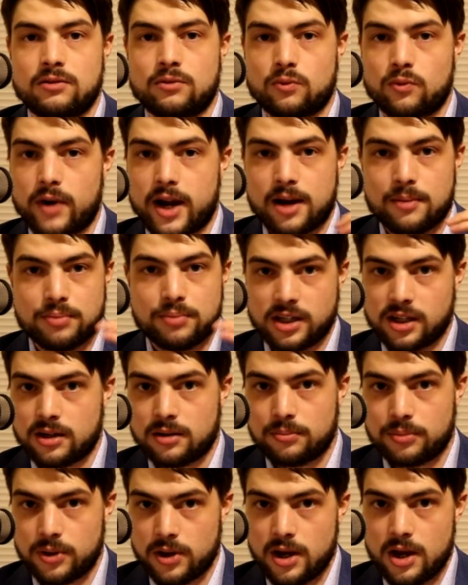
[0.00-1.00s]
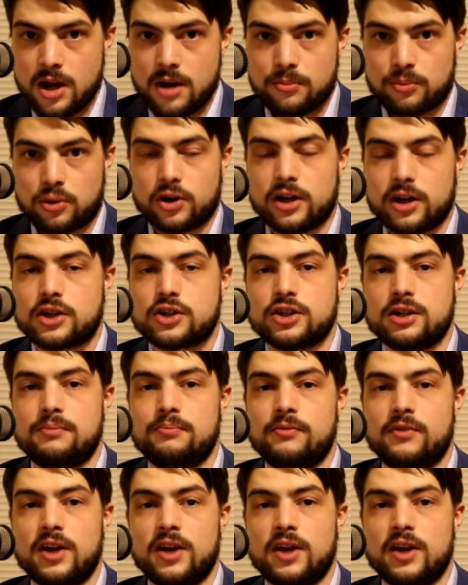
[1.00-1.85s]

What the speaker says: ramped up production,